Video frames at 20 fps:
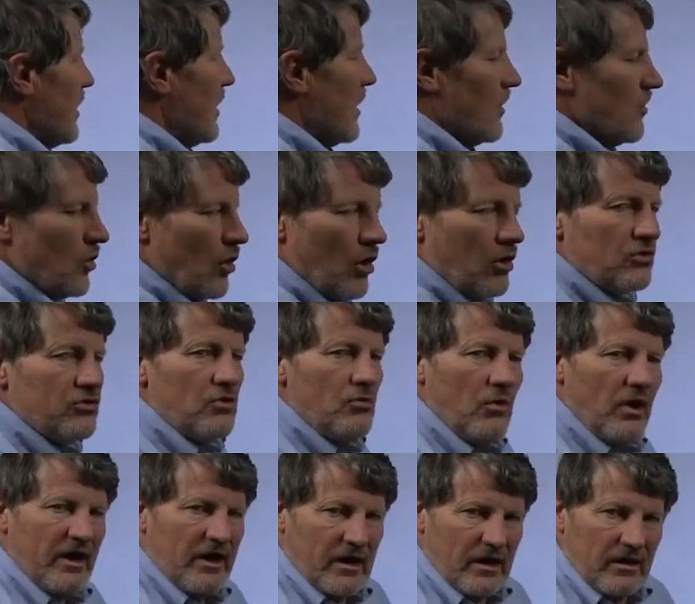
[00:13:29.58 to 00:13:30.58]
Along the
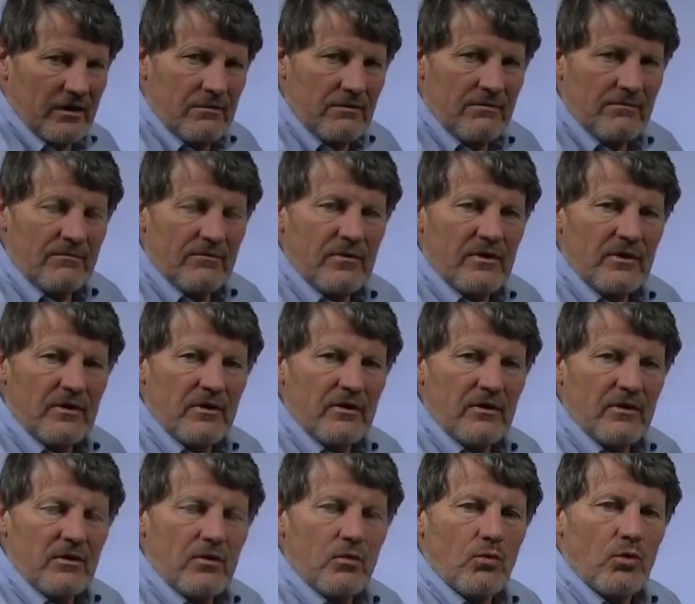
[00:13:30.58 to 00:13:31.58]
way,
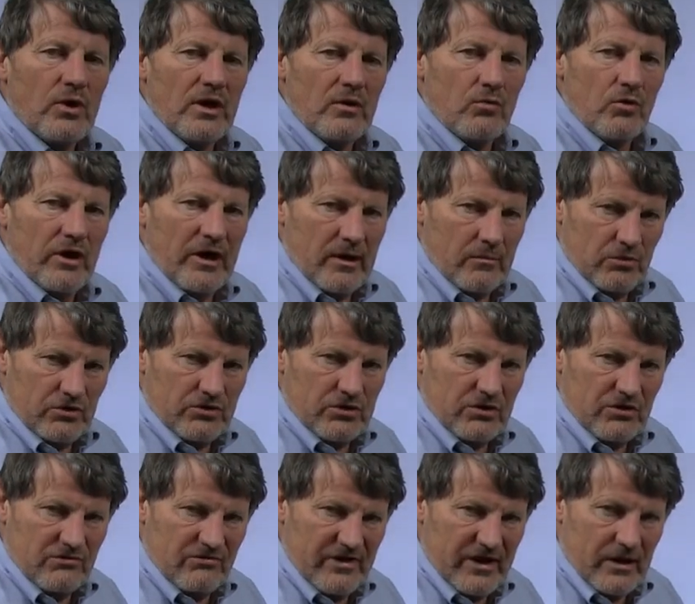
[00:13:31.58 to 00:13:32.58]
we were able
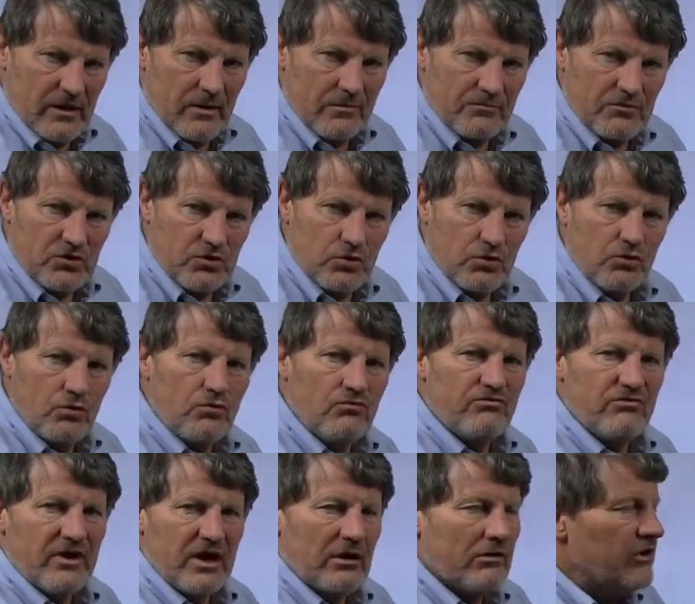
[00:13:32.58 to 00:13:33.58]
to develop two
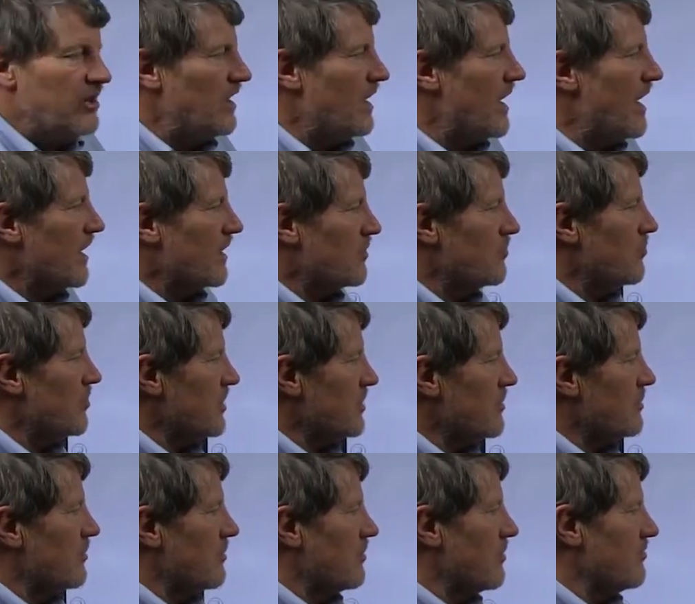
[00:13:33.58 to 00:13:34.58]
very
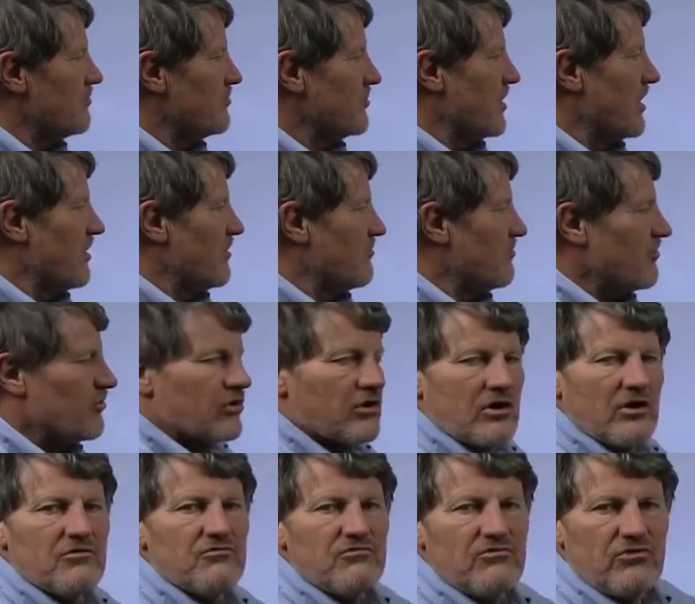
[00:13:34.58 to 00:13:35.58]
accurate curves for
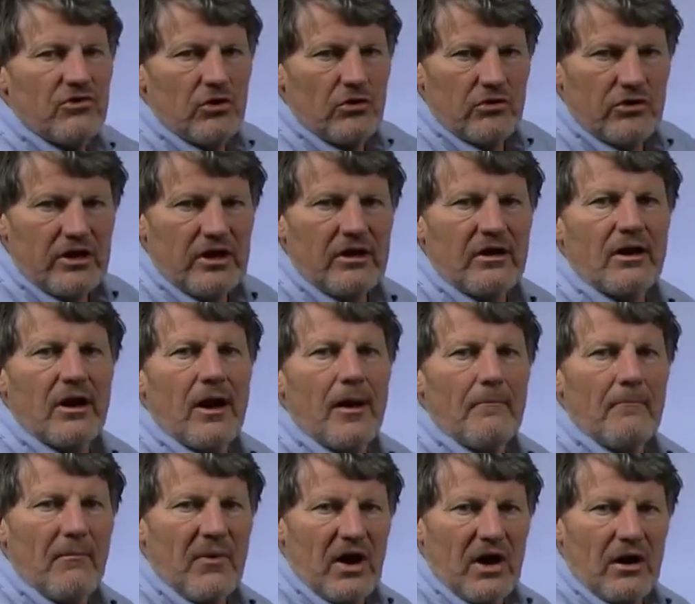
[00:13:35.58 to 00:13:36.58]
converting
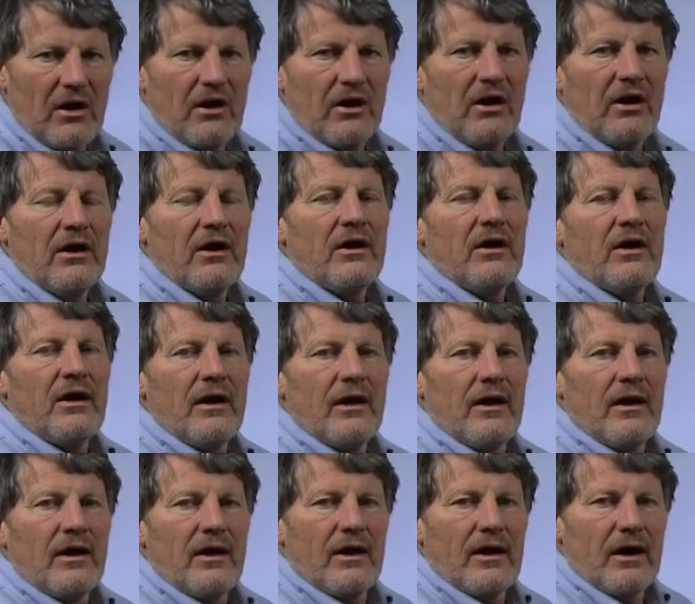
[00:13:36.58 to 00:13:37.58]
among
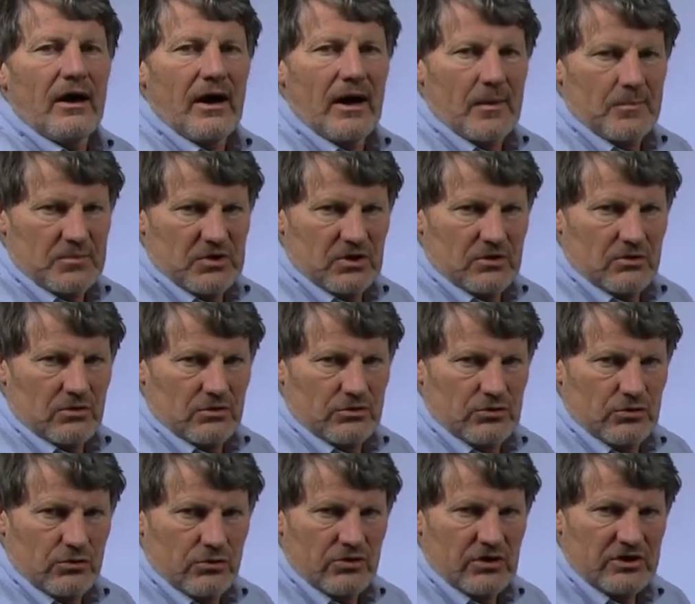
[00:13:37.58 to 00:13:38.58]
optical
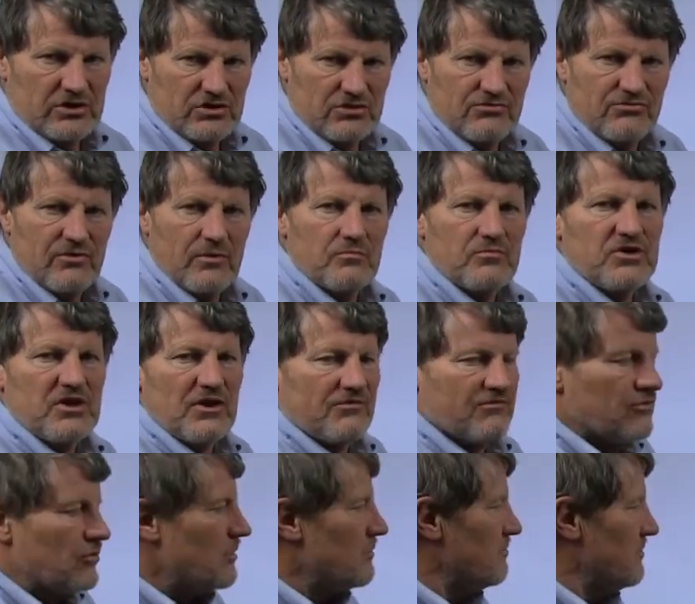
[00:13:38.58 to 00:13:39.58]
units from
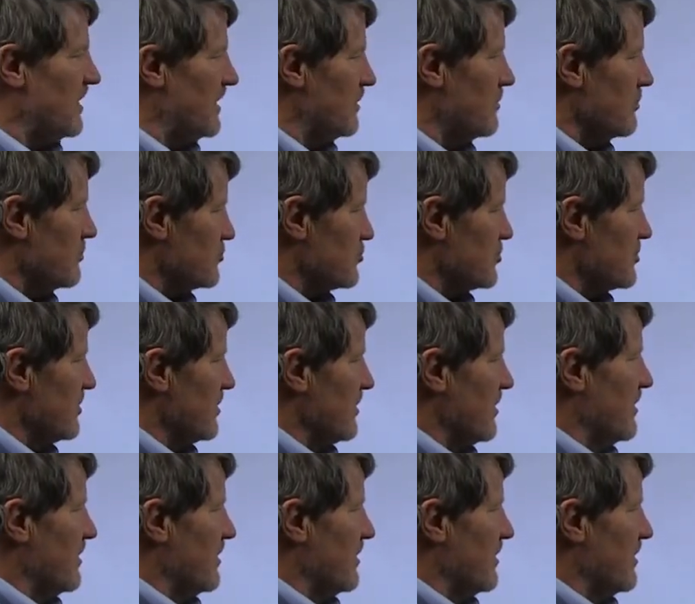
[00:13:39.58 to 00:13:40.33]
different meters.